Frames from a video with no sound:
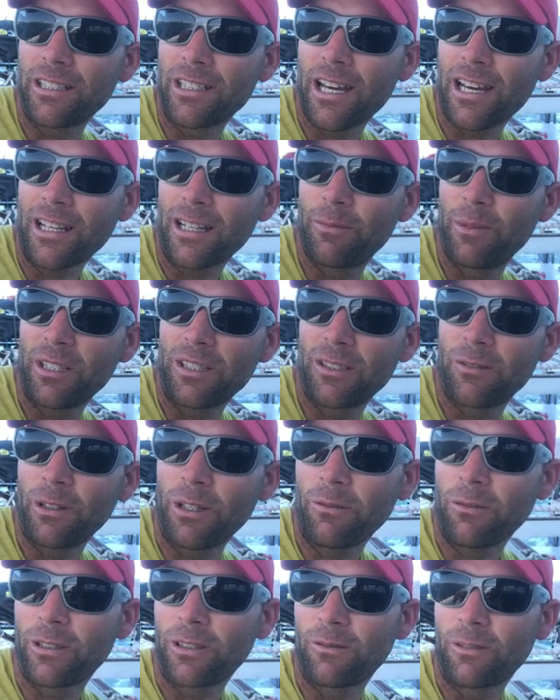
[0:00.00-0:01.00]
the tack a bit to
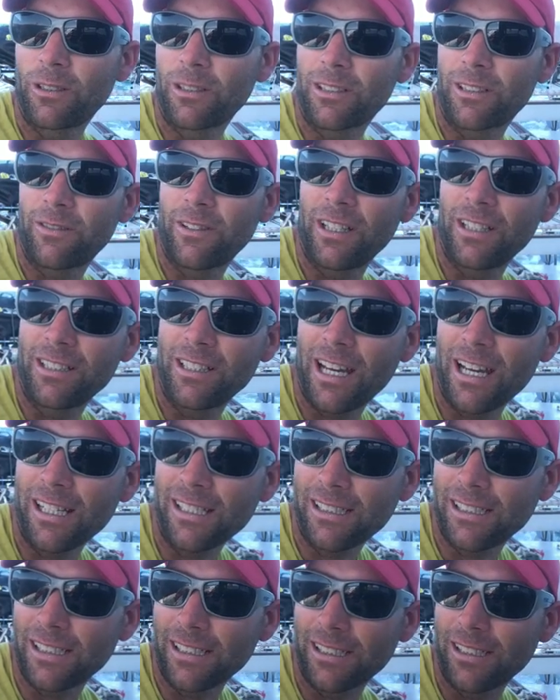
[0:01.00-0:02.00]
windward works
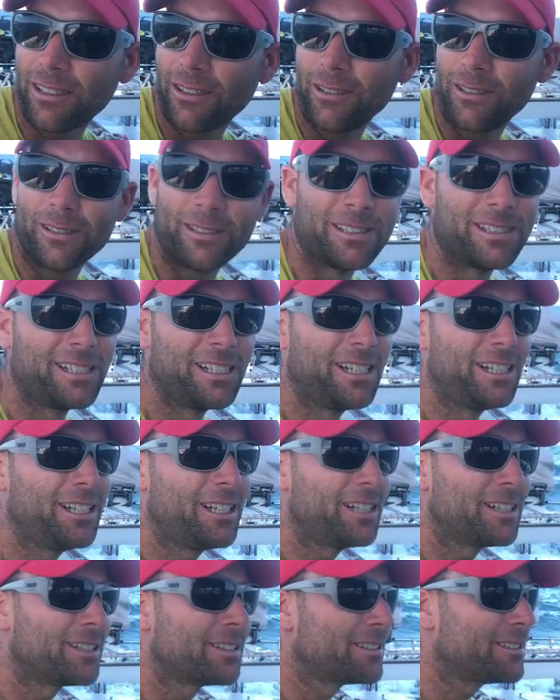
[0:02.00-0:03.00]
fantastic. So
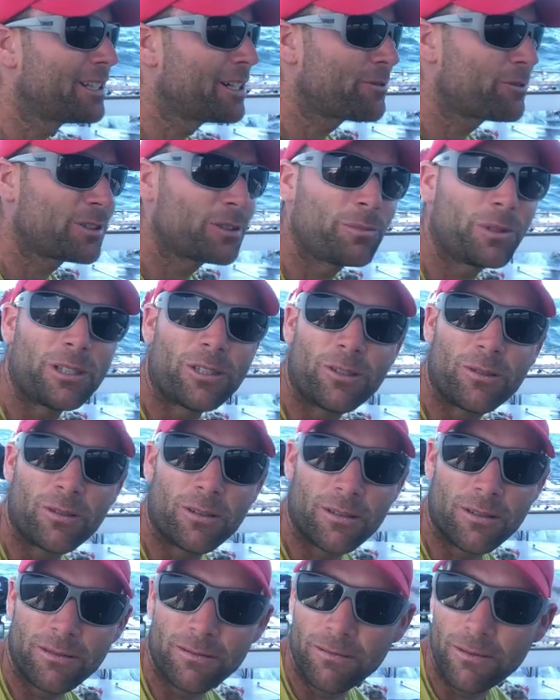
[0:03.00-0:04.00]
definitely be
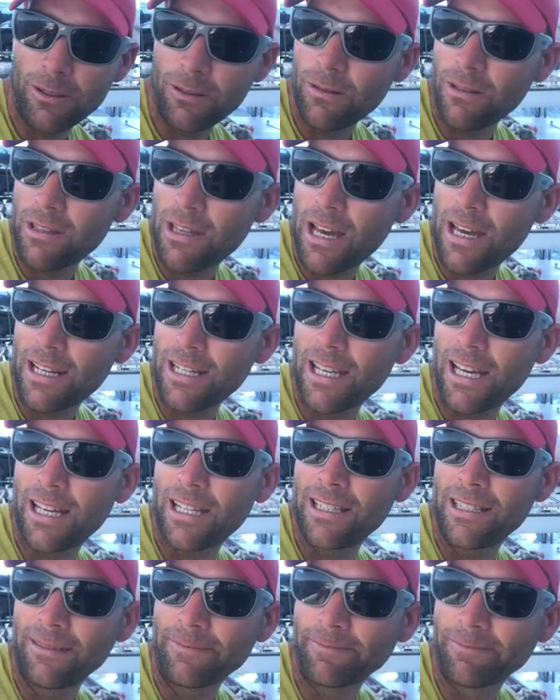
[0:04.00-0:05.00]
doing that
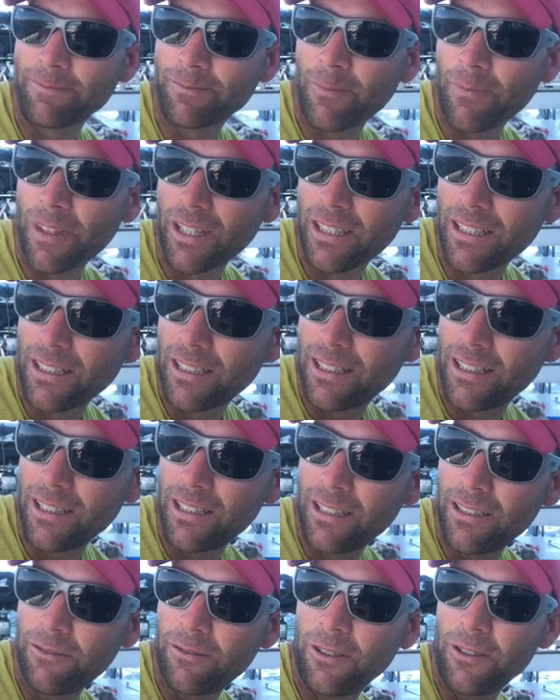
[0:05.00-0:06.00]
again
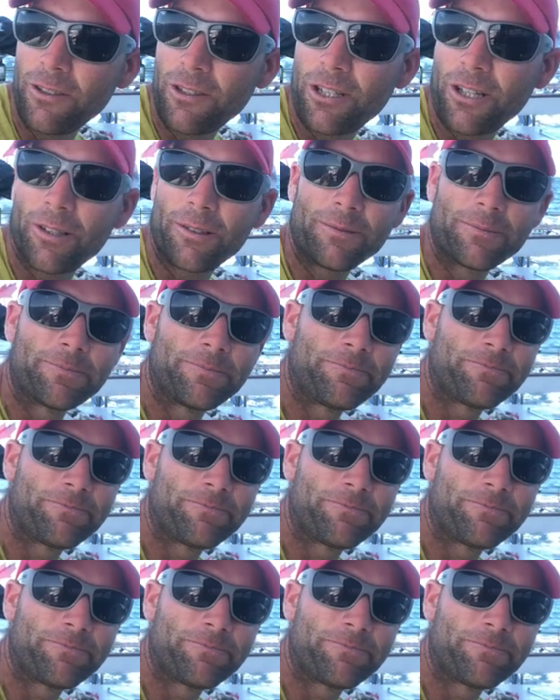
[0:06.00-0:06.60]
in the future.